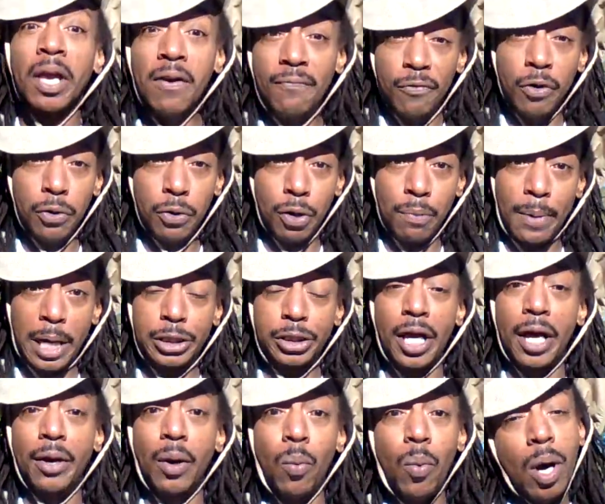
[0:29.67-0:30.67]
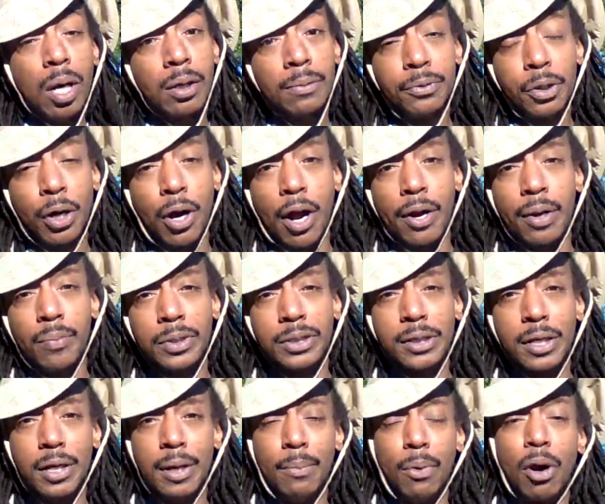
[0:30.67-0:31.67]
If you're new to my channel, welcome to Gardening with
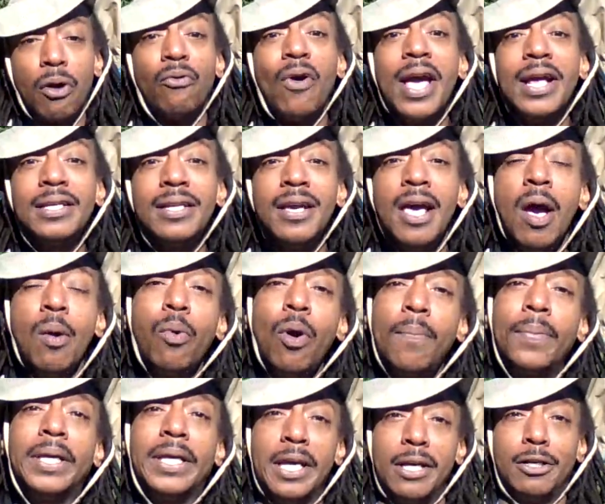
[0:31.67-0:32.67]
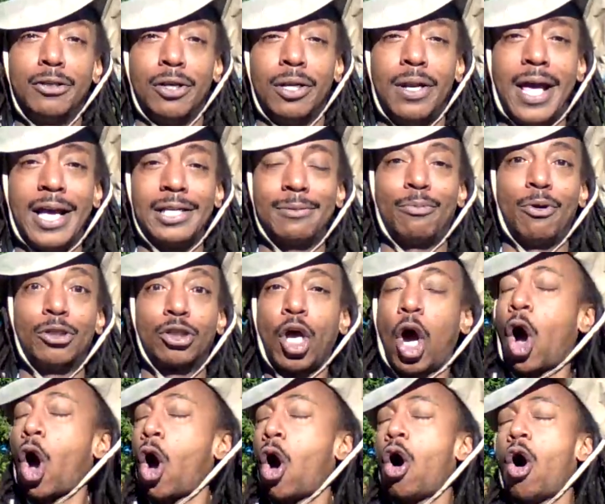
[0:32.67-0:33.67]
Skinny Boy Randy, where beginners and experts
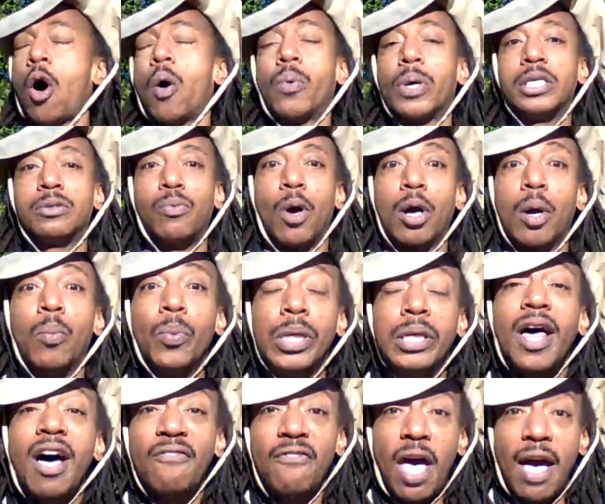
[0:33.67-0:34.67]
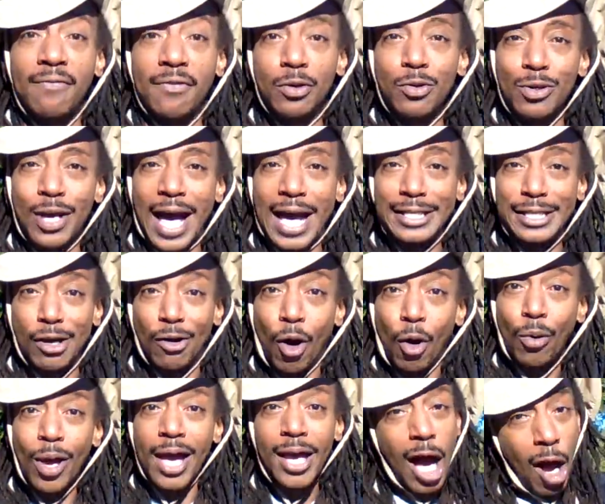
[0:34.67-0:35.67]
are always welcome. We love having you guys here,
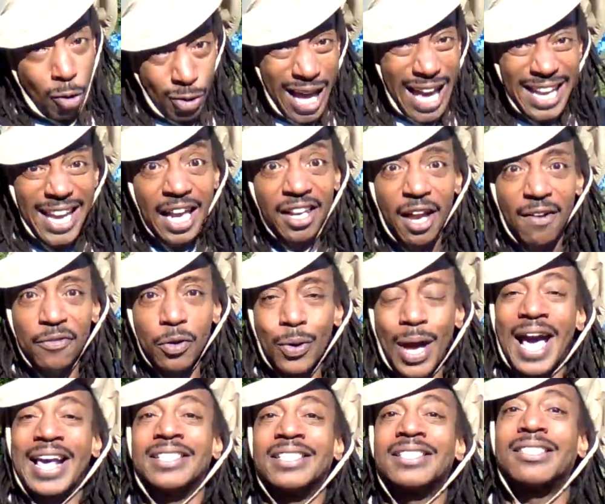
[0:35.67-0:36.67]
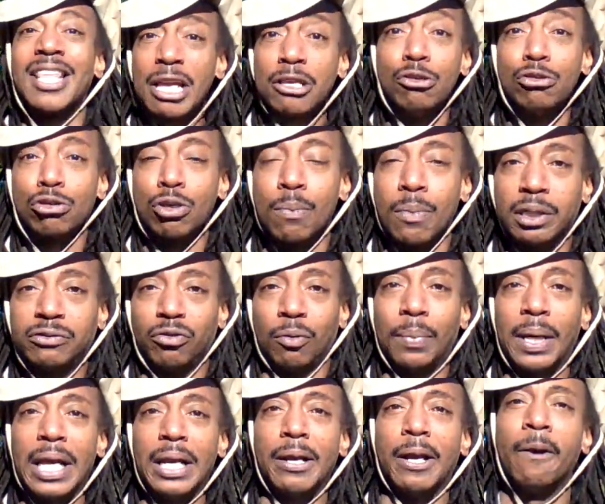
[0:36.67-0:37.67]
okay? Okay, I love you guys. Thank you so much for
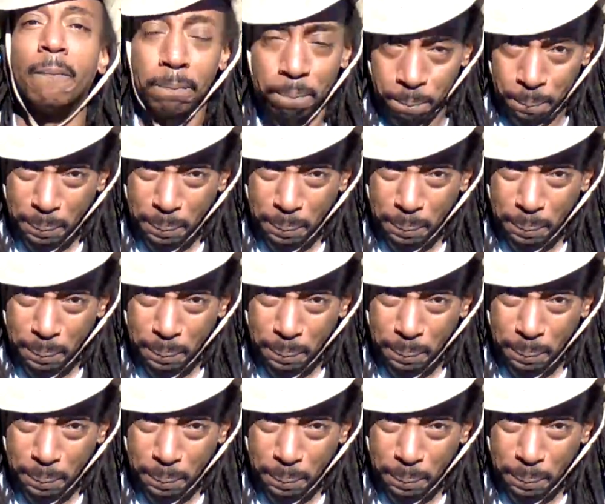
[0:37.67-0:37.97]
being here.